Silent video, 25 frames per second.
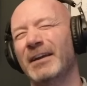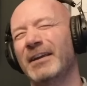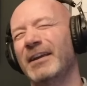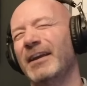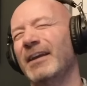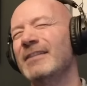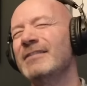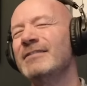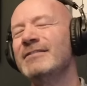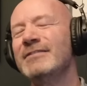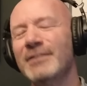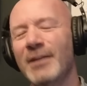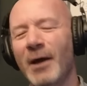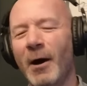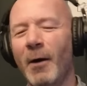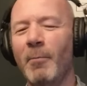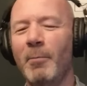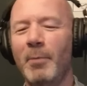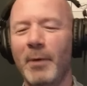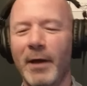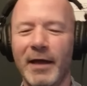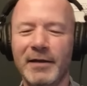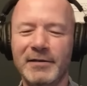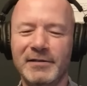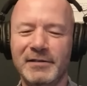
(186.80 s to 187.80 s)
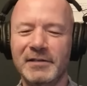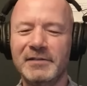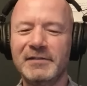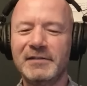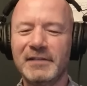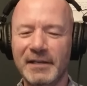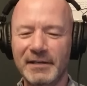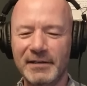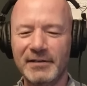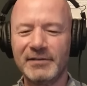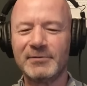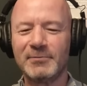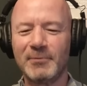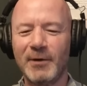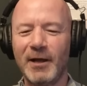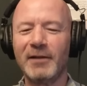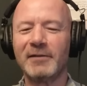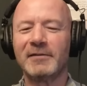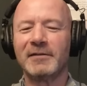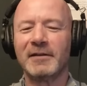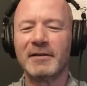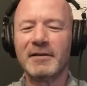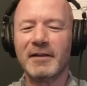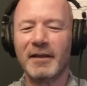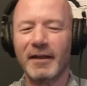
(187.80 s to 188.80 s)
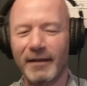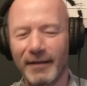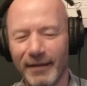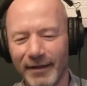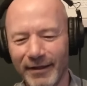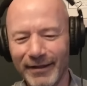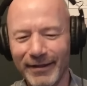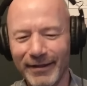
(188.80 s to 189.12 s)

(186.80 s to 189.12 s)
Fucking knobhead. You did as well, didn't you?